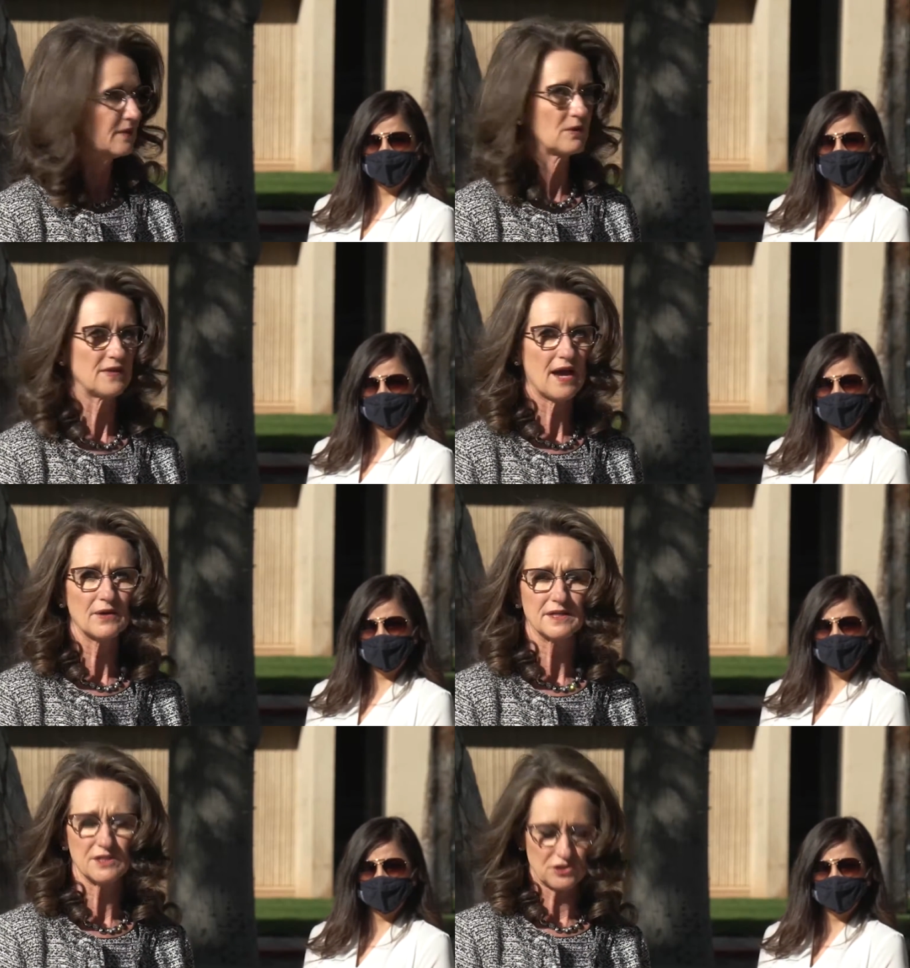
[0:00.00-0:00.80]
Speaker 1: and
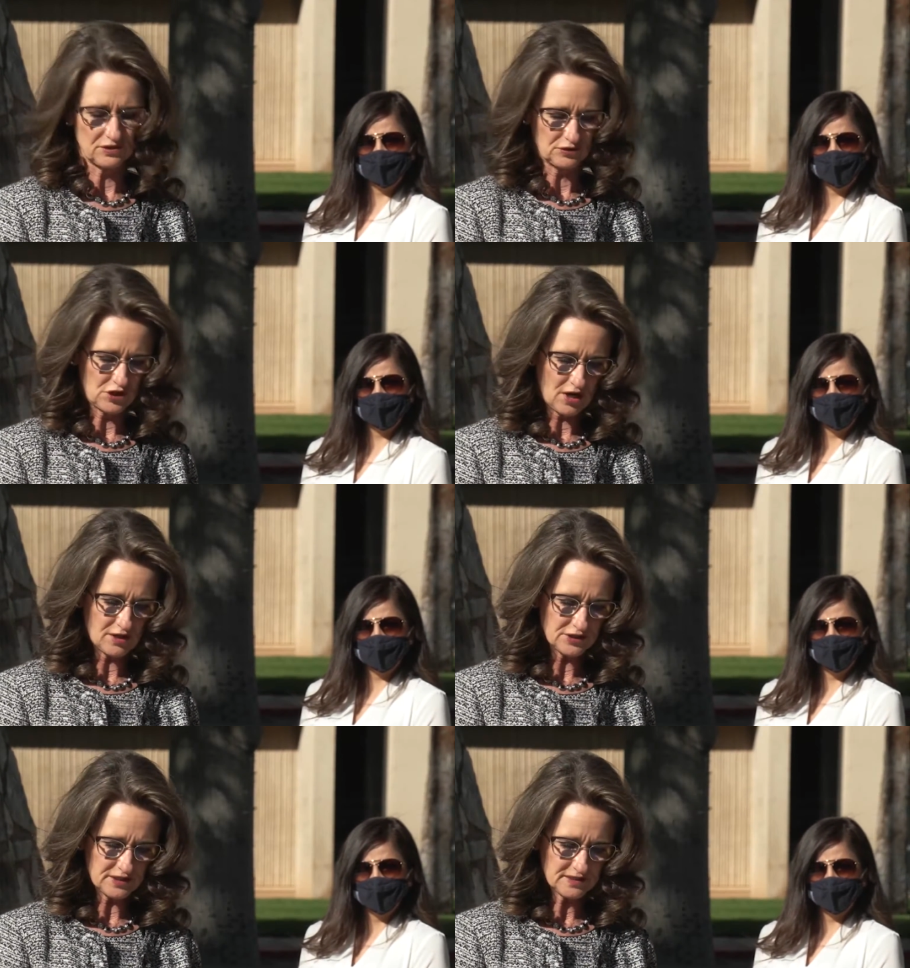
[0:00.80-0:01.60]
without additional
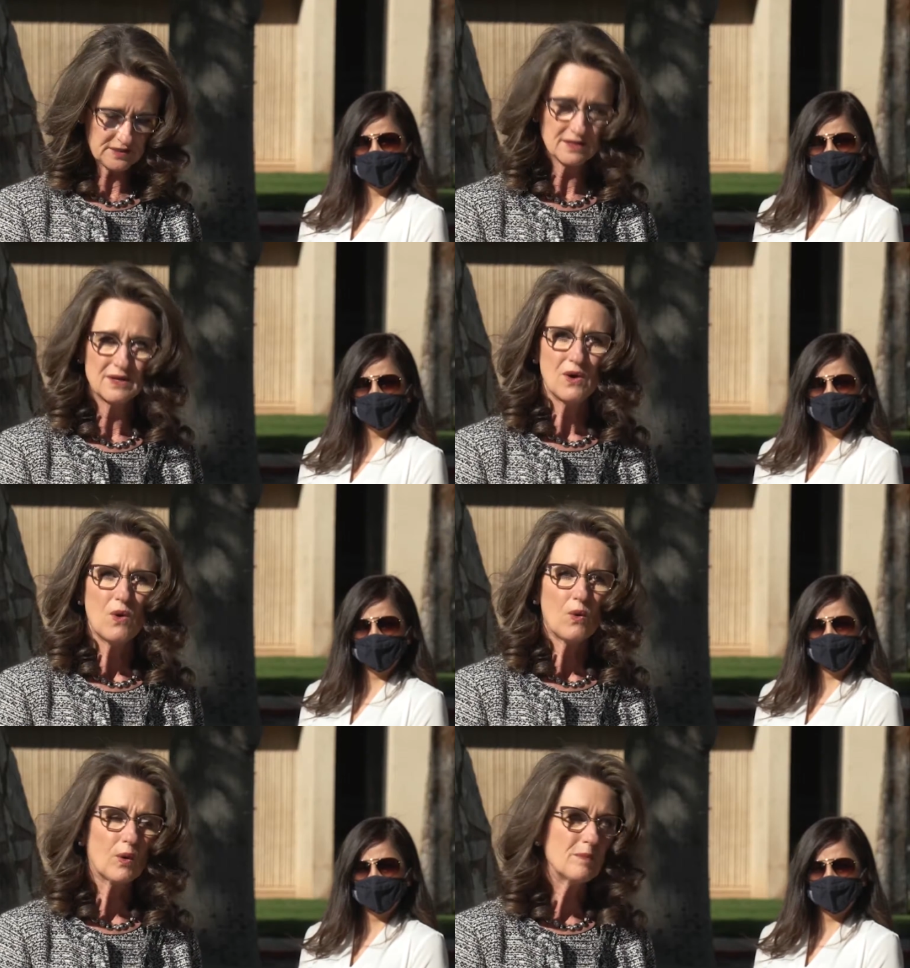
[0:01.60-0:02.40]
charges
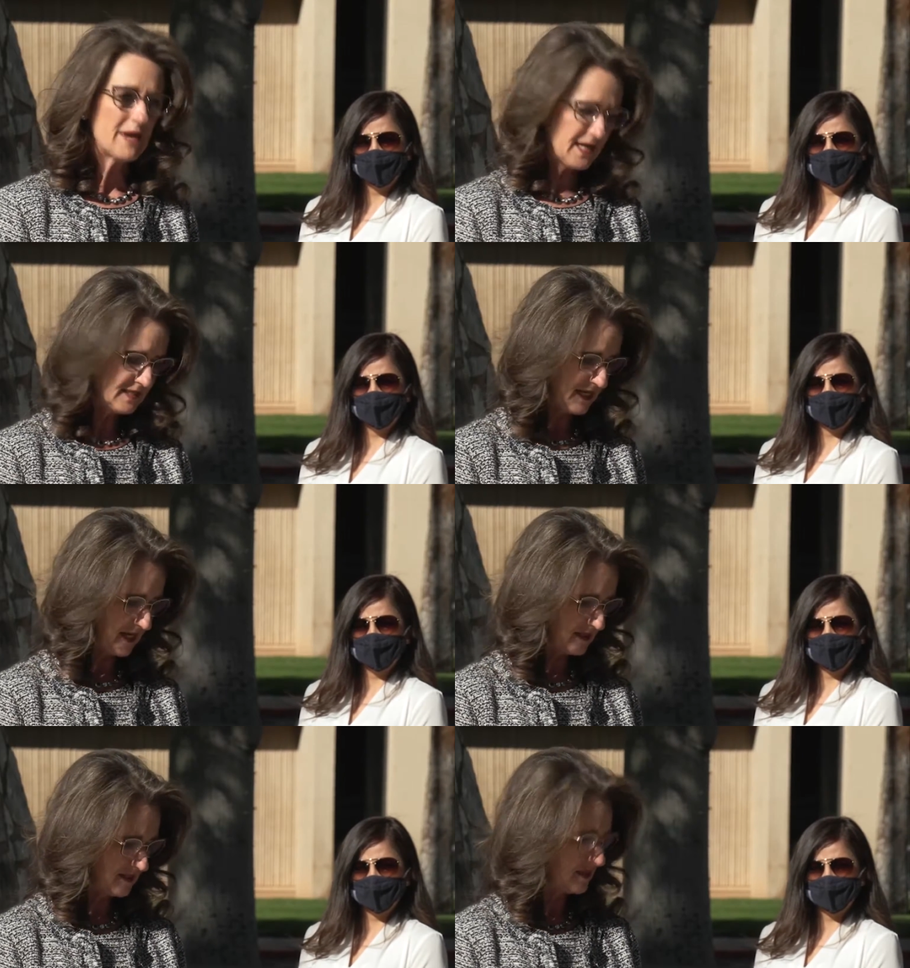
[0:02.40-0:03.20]
or
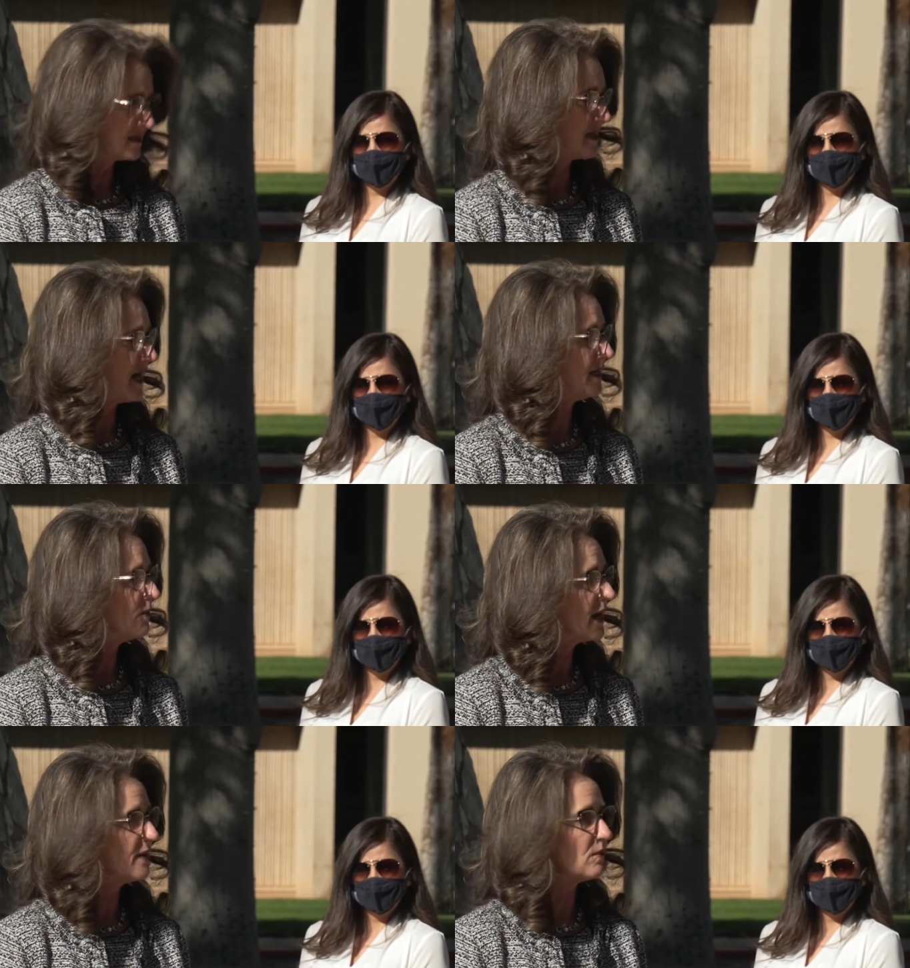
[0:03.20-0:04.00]
mandates to sign
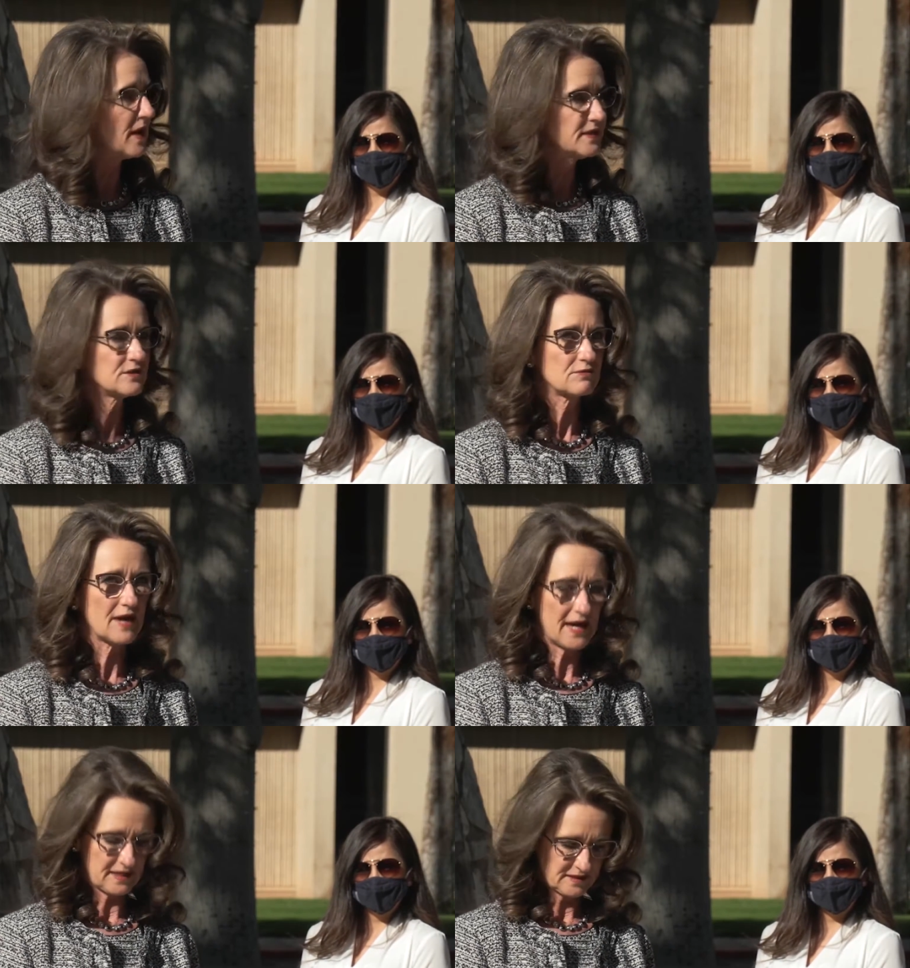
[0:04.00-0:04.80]
away one's
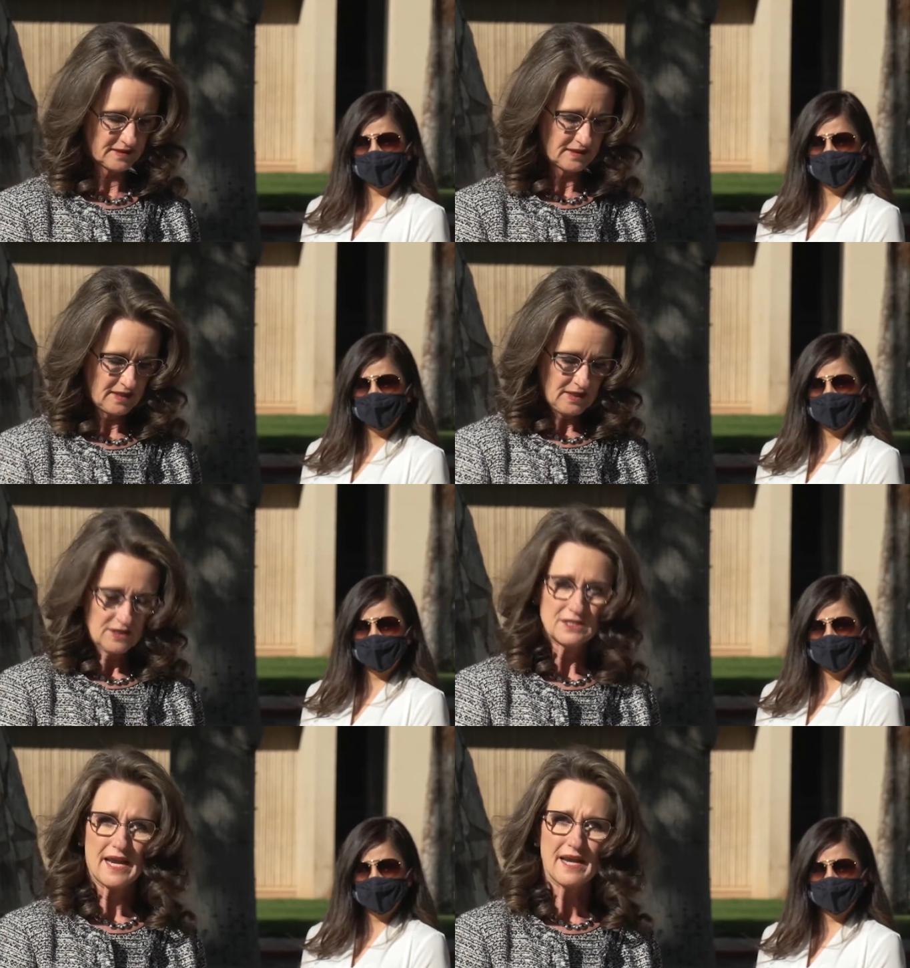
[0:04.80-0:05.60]
rights
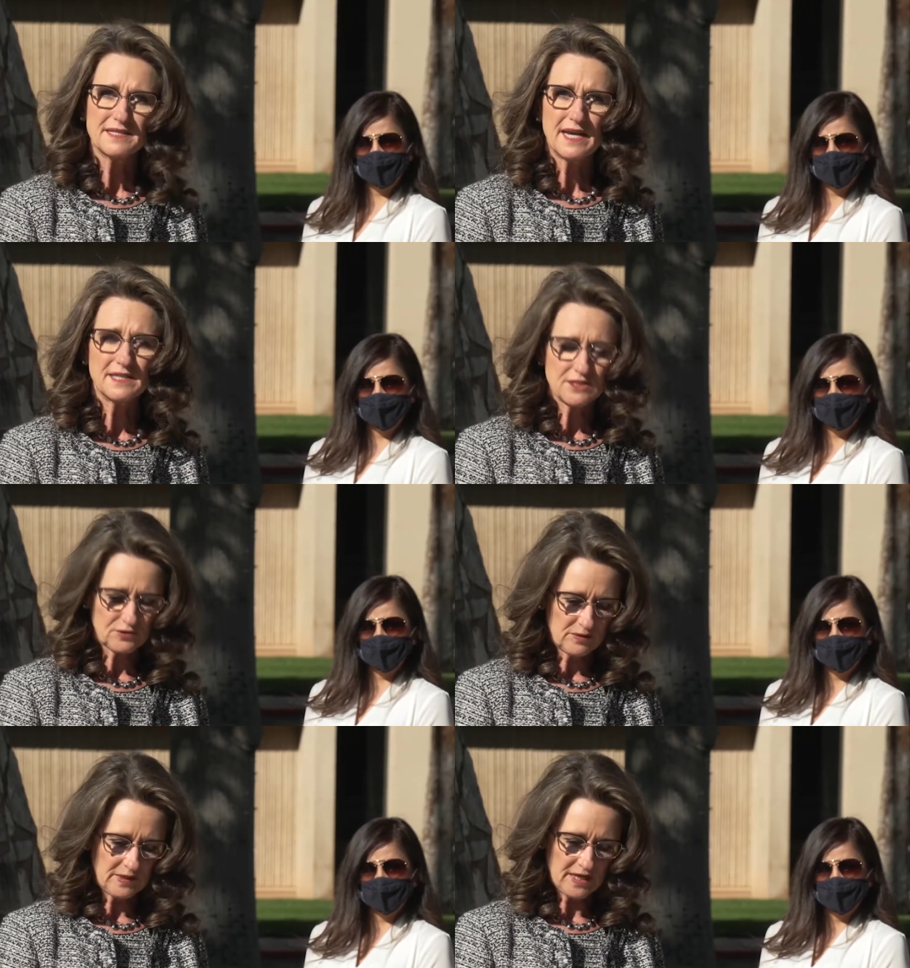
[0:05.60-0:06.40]
to anti
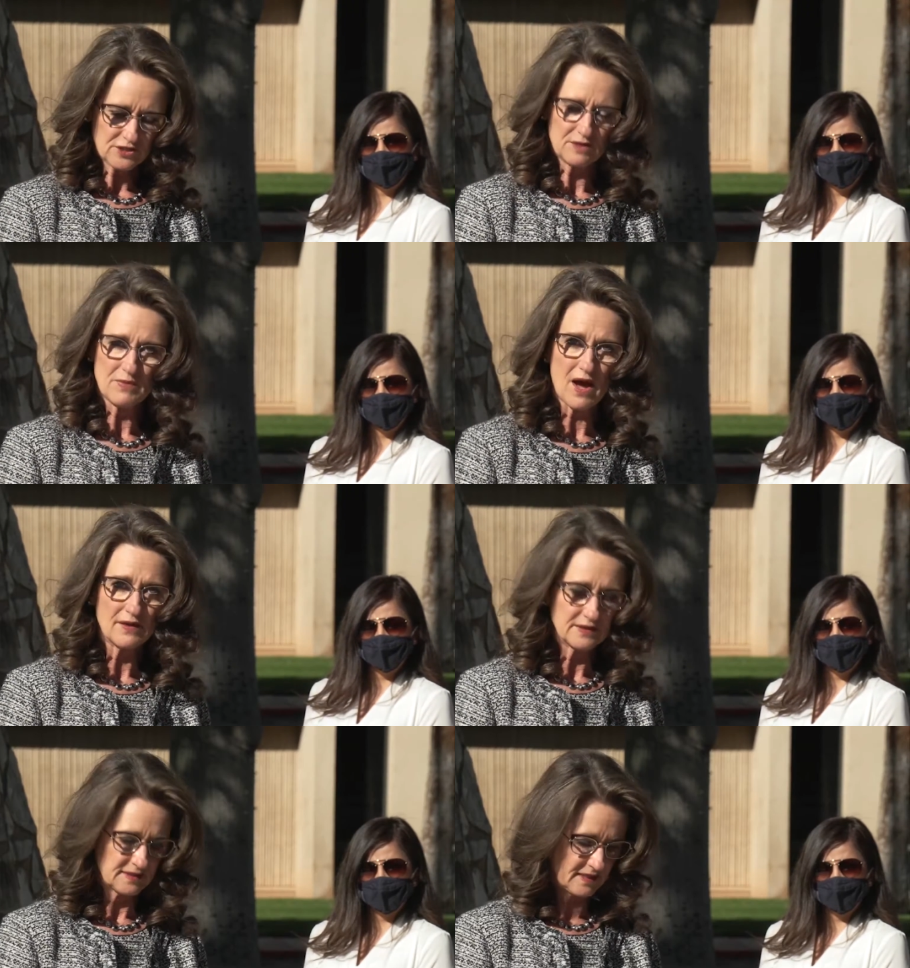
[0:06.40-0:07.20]
discrimination
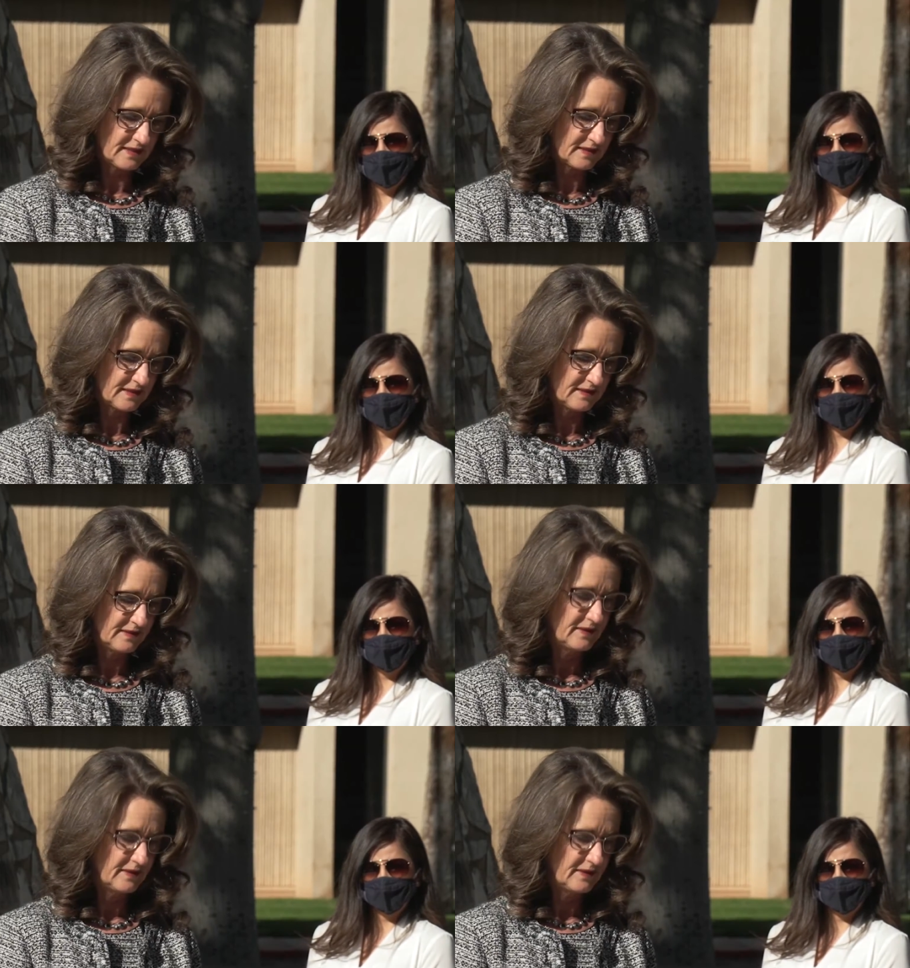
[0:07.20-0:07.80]
policies,